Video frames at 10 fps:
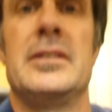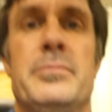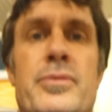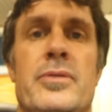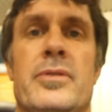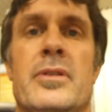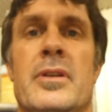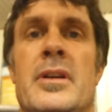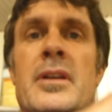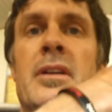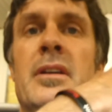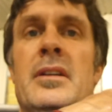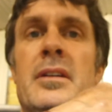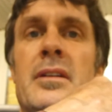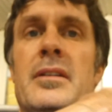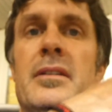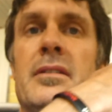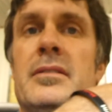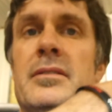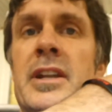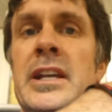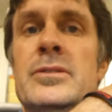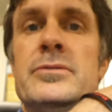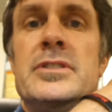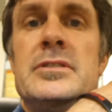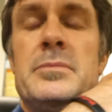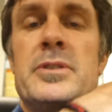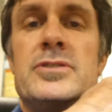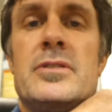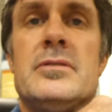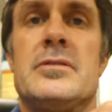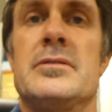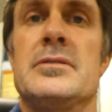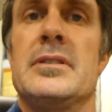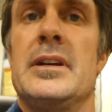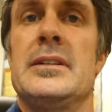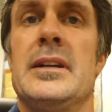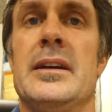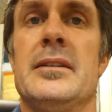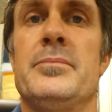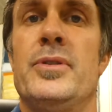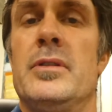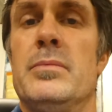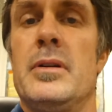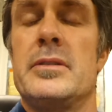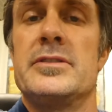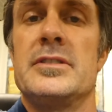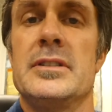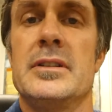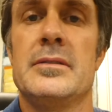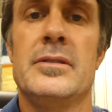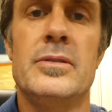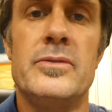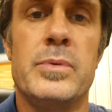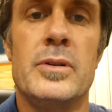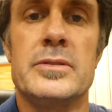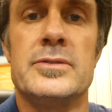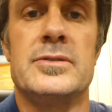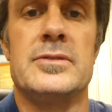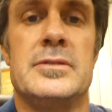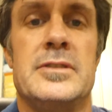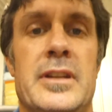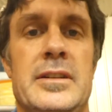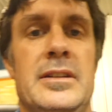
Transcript: had to put needles into my shoulder and put the blockers in, the nerve blockers. So they